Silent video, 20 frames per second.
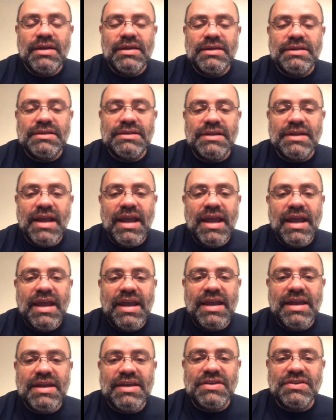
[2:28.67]
Today
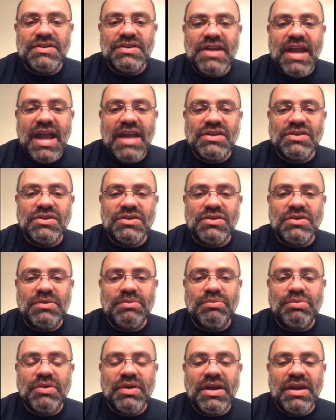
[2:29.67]
is National
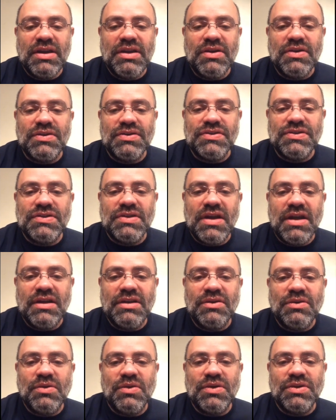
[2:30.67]
Bring Your Son
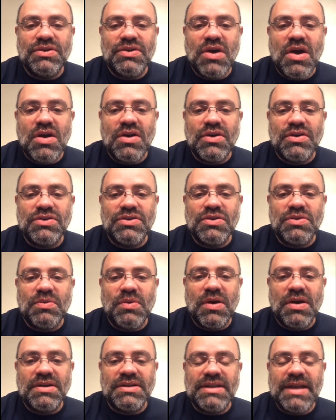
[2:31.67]
or Daughter to
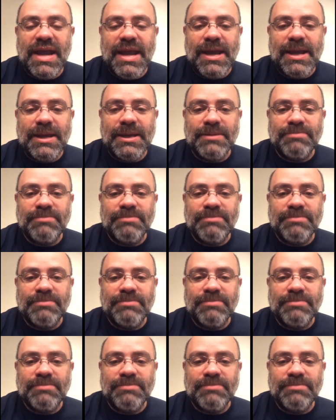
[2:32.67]
Work Day.